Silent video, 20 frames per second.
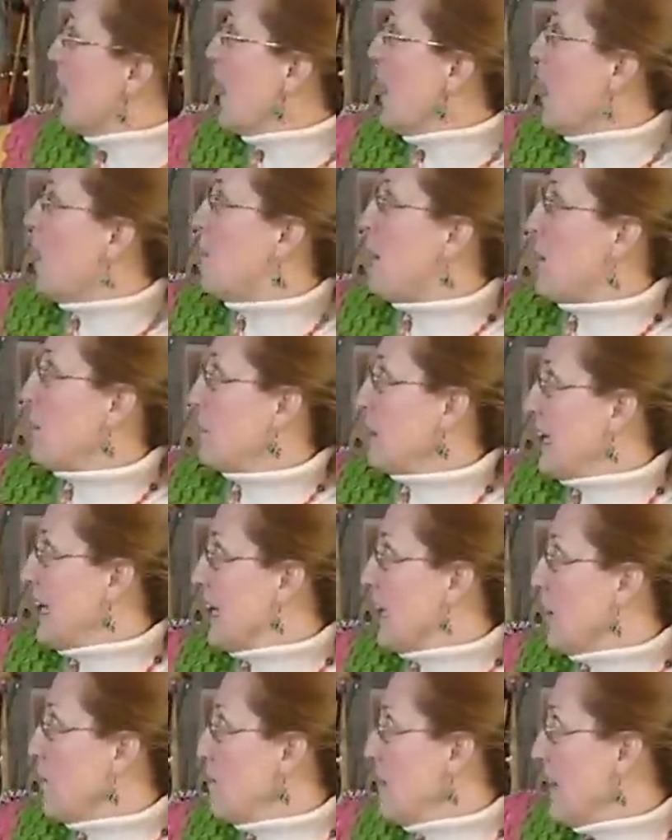Um, I
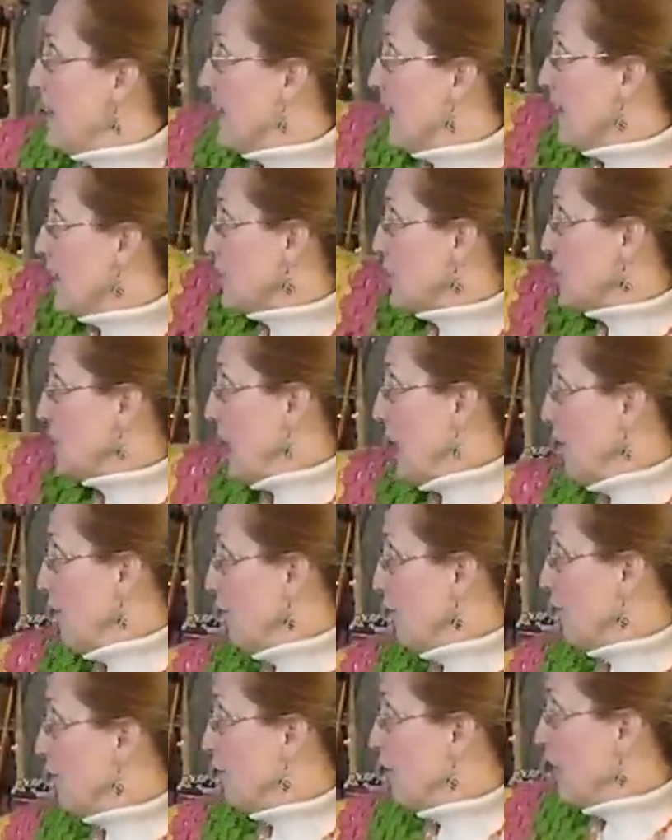plan on making a
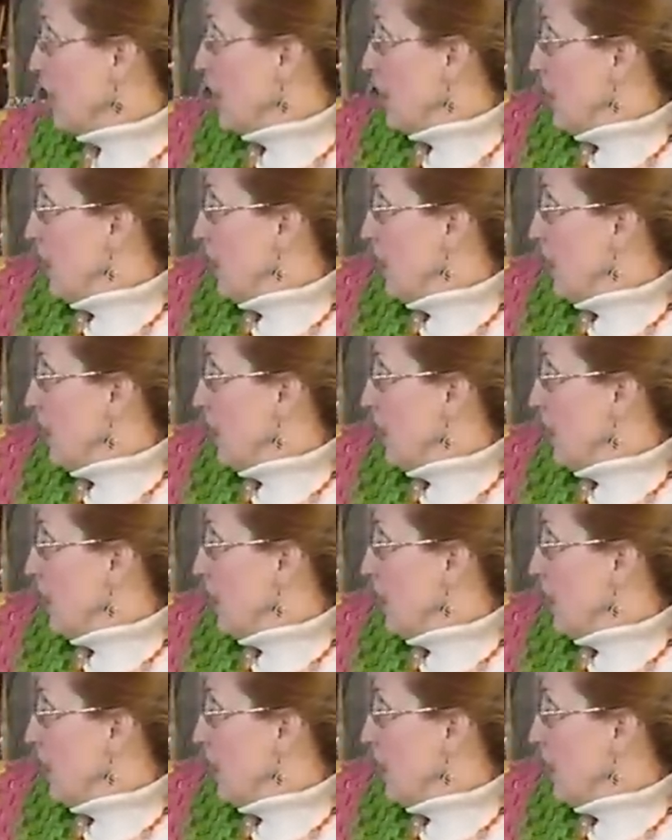shelf